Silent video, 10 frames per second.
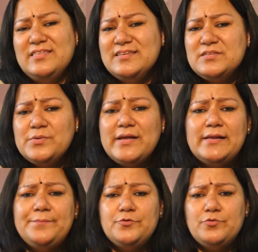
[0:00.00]
This will
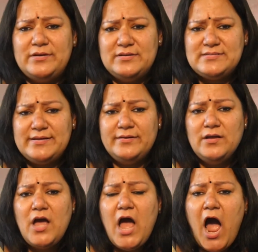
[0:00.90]
help you to
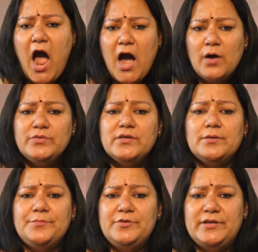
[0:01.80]
understand how the
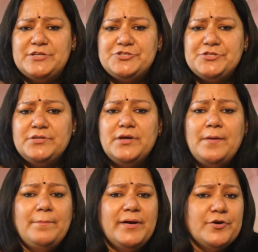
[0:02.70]
communication
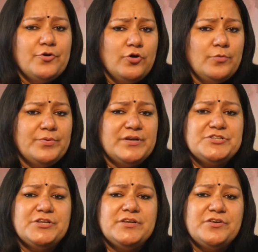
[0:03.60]
by a
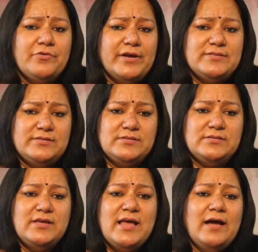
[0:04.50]
corporation in
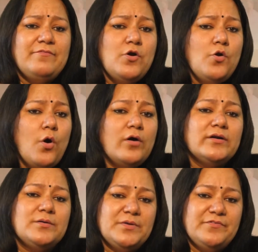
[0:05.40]
crisis have a
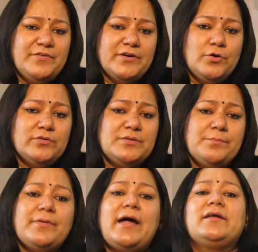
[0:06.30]
long-term effect on the
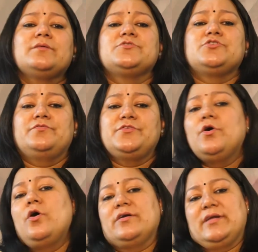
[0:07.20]
brand image of the
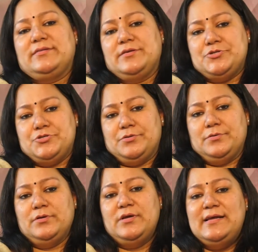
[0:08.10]
organization.
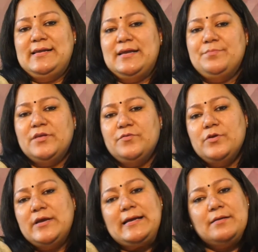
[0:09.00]
Let me give
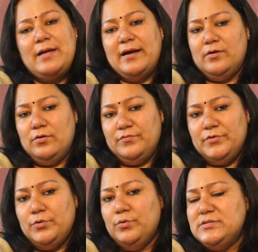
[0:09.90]
you a little background of
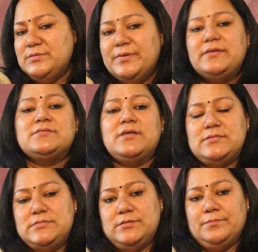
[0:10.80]
the whole spill
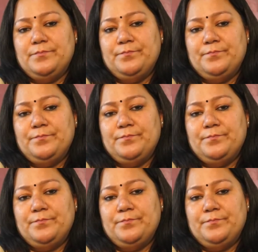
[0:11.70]
disaster.